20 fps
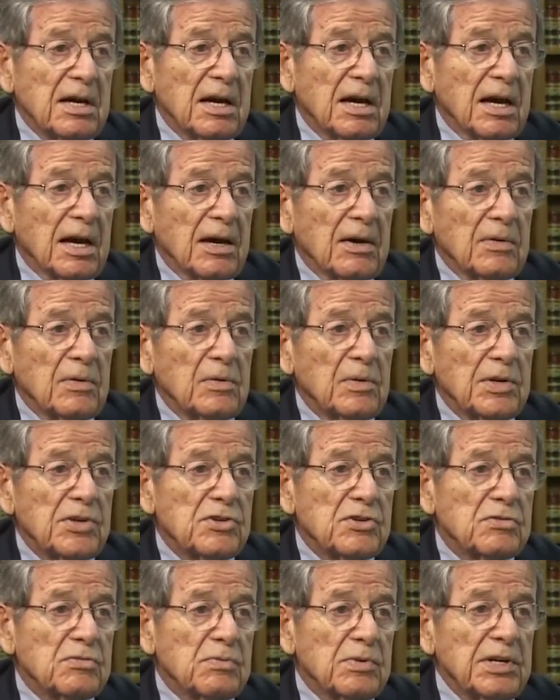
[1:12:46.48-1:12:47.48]
uh,
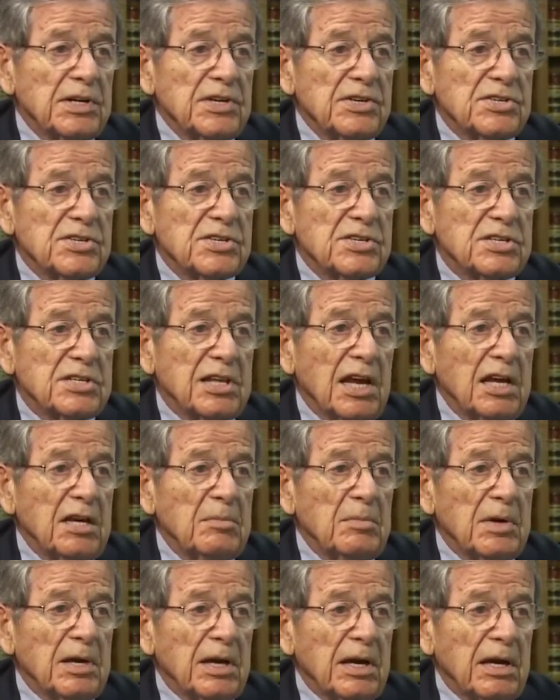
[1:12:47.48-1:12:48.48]
which really
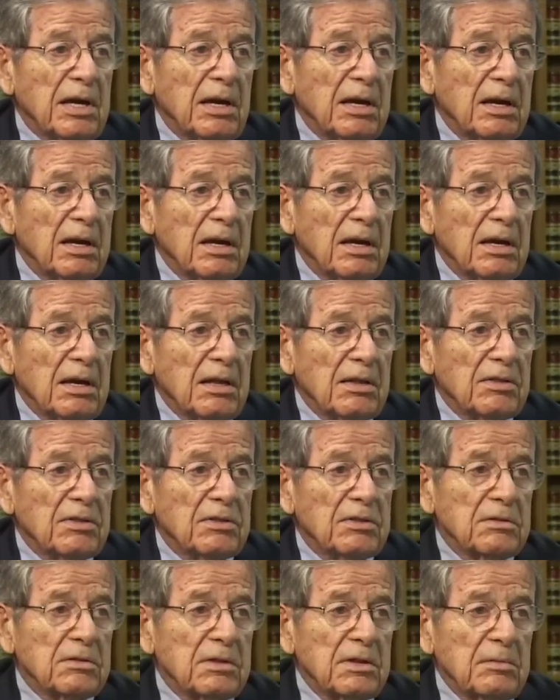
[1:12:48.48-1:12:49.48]
sustained me
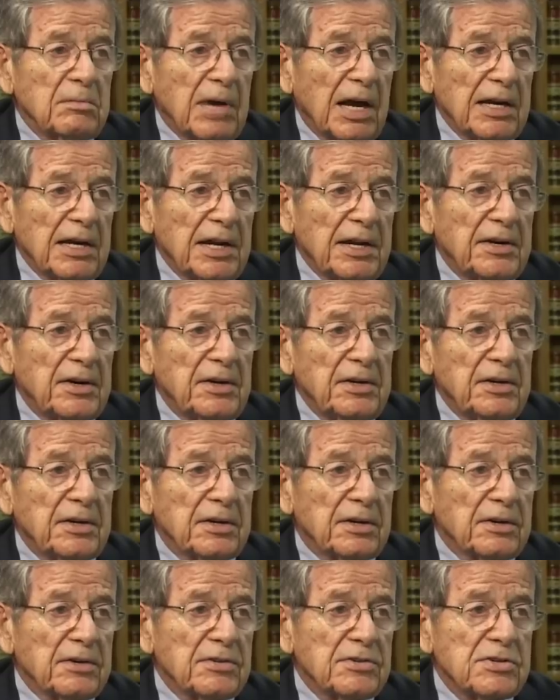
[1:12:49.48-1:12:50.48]
in my later
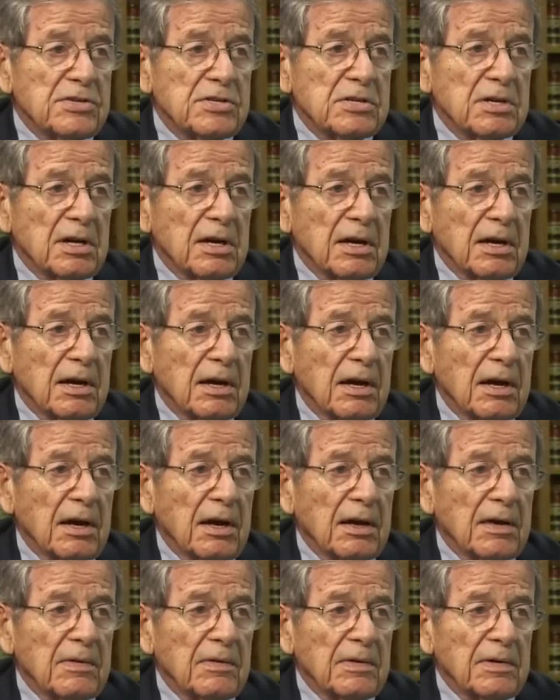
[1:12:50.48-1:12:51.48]
years uh,
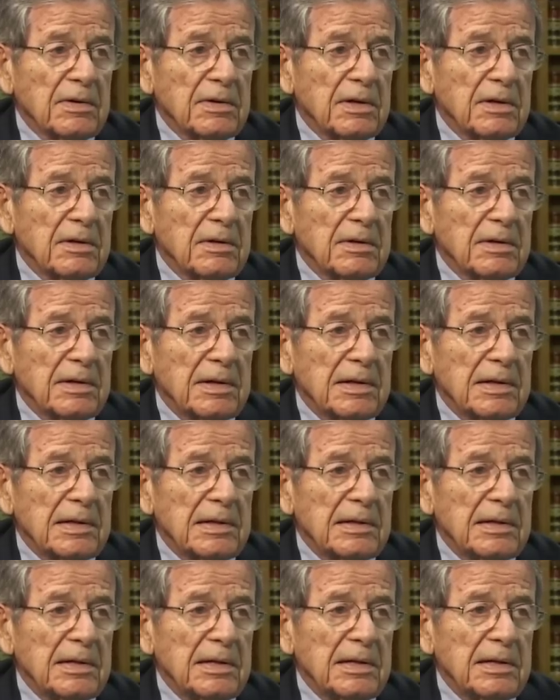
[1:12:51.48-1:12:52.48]
uh,
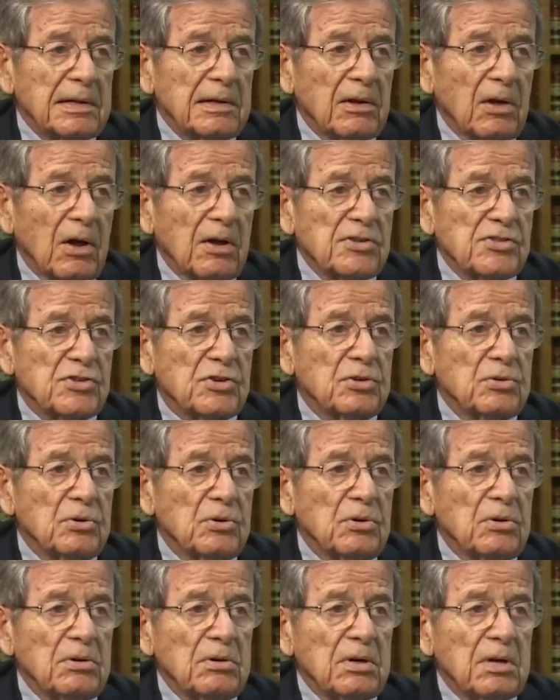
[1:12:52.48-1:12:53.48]
in law
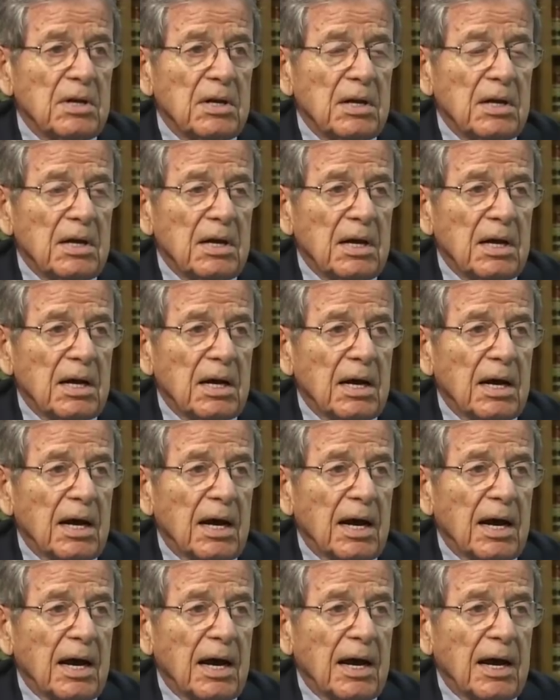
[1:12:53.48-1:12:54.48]
school,
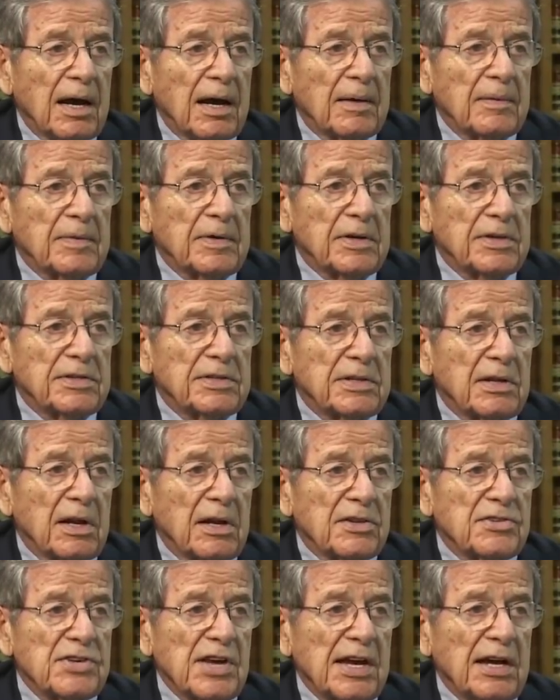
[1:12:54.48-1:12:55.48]
uh, because in
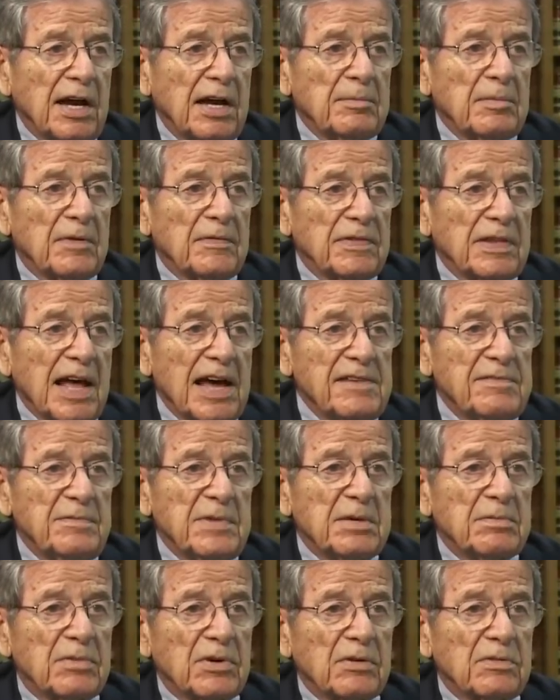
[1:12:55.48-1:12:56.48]
Los An- I'm a life
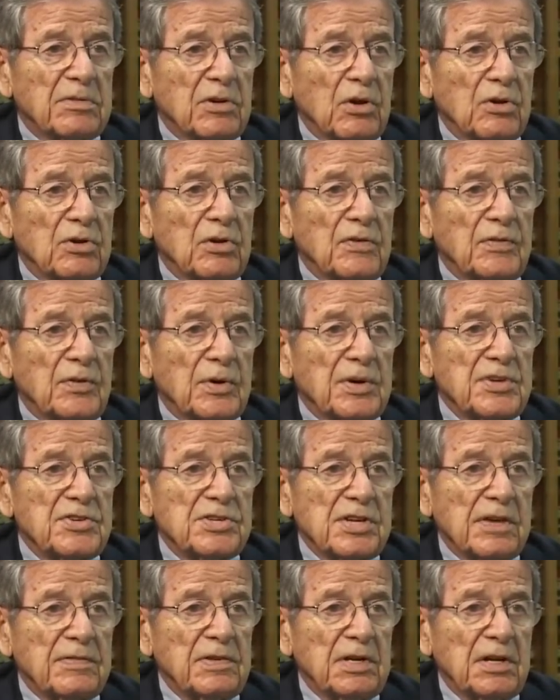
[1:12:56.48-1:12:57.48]
member of Local
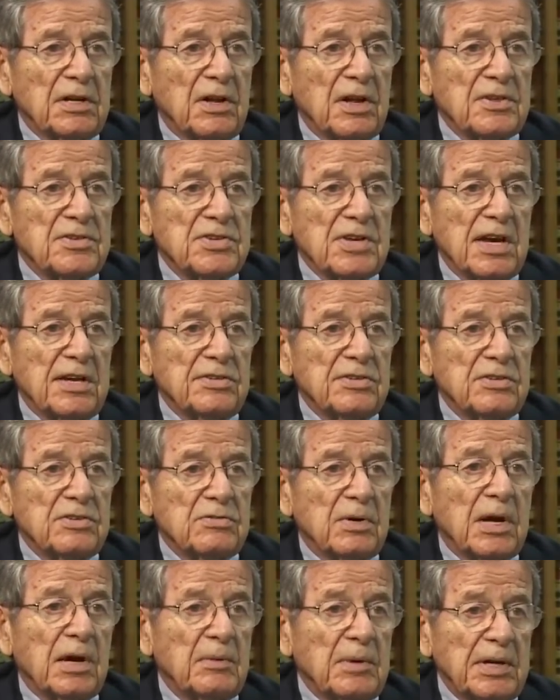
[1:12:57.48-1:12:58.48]
47 in Los Angeles.
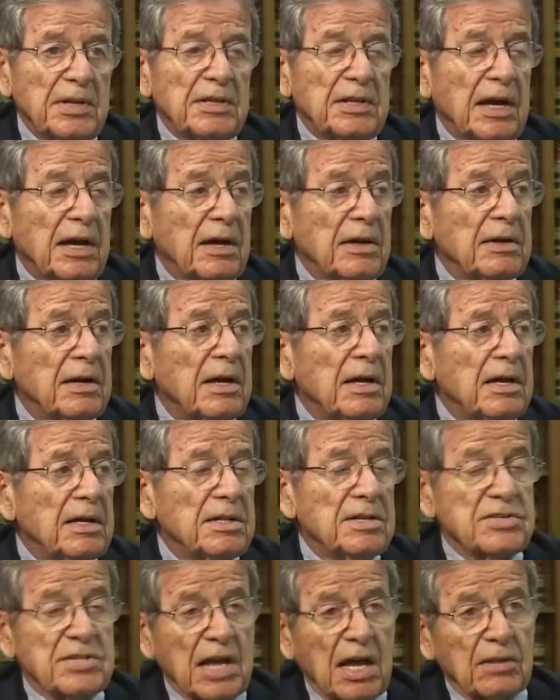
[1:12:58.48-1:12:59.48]
When I went down
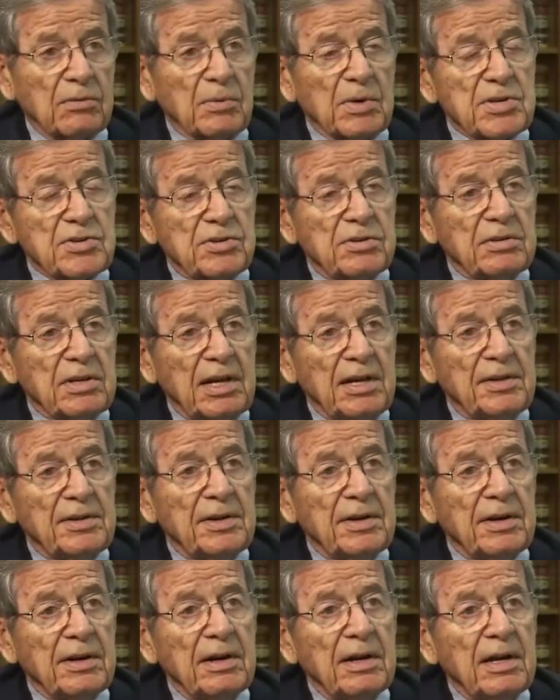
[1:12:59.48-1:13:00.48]
to Southwestern down
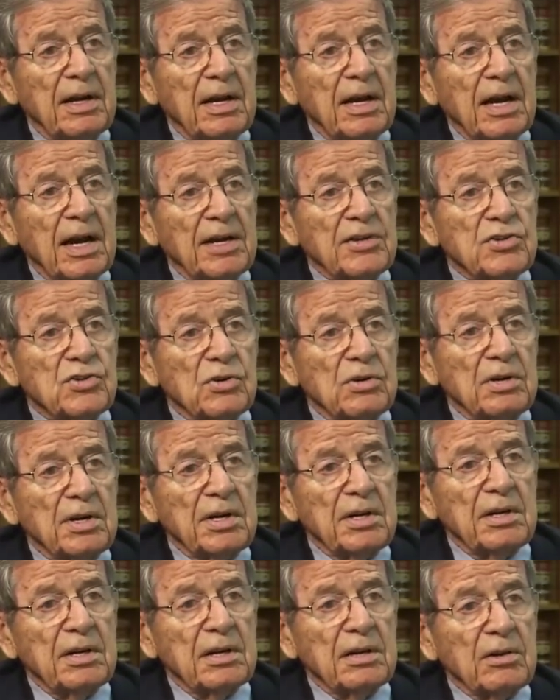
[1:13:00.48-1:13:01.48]
there, I
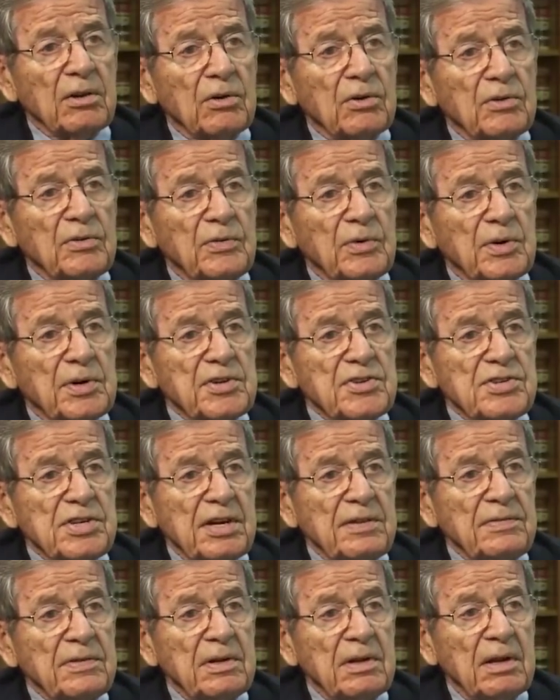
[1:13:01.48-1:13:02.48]
joined uh, Local
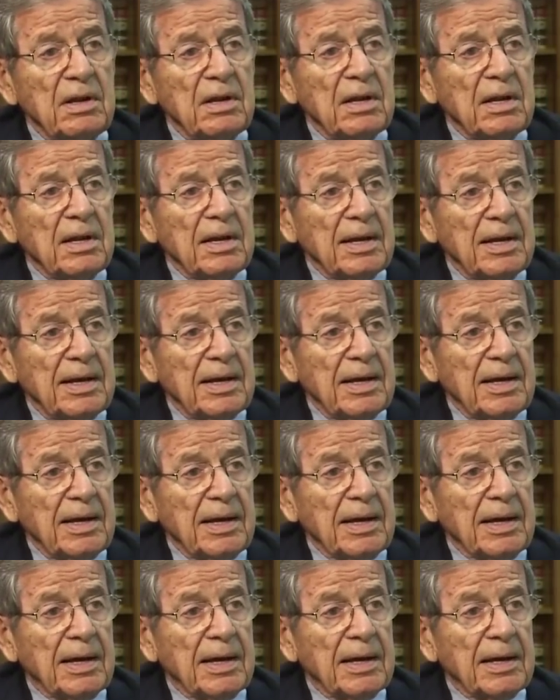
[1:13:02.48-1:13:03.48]
47,
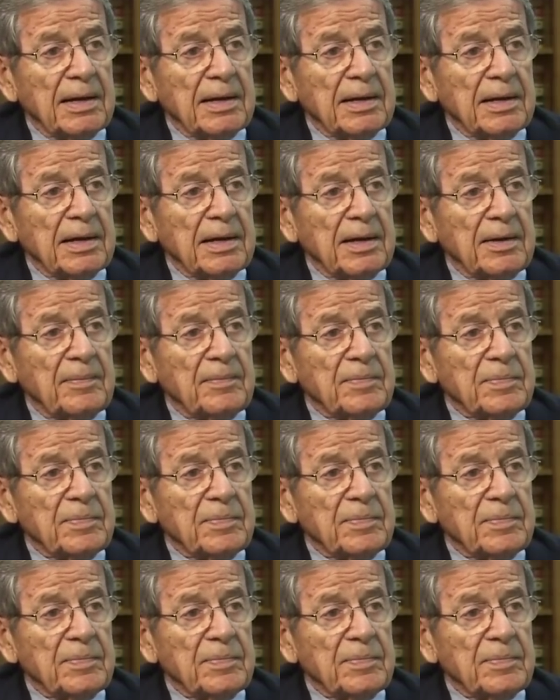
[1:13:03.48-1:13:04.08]
and uh,